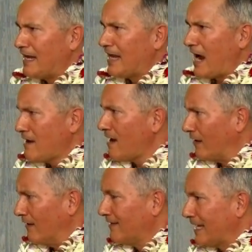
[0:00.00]
I
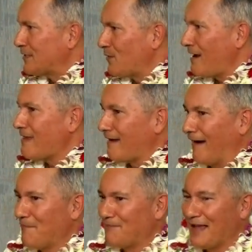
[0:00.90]
know, that's what I
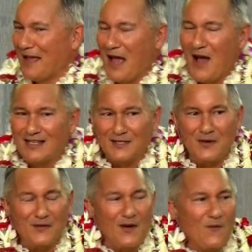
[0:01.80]
thought.
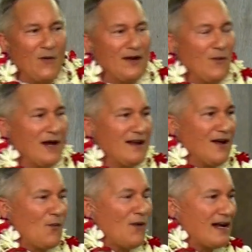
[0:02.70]
So
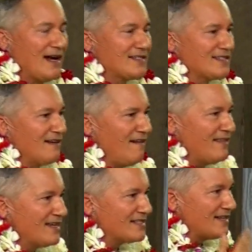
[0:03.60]
when I saw
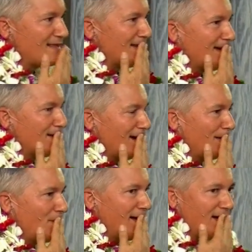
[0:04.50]
this, I thought,
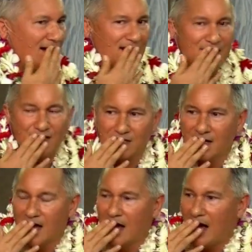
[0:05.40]
my gosh,
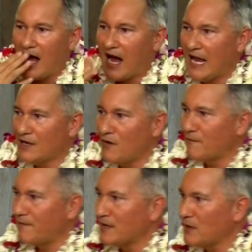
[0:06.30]
I don't
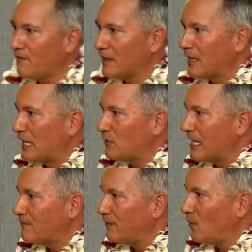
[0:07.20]
feel very
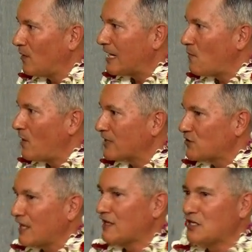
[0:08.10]
grateful when I'm
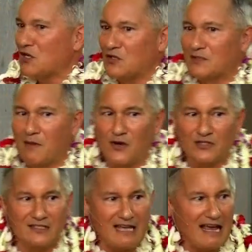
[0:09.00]
watching the news
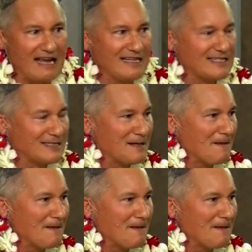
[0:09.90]
most days.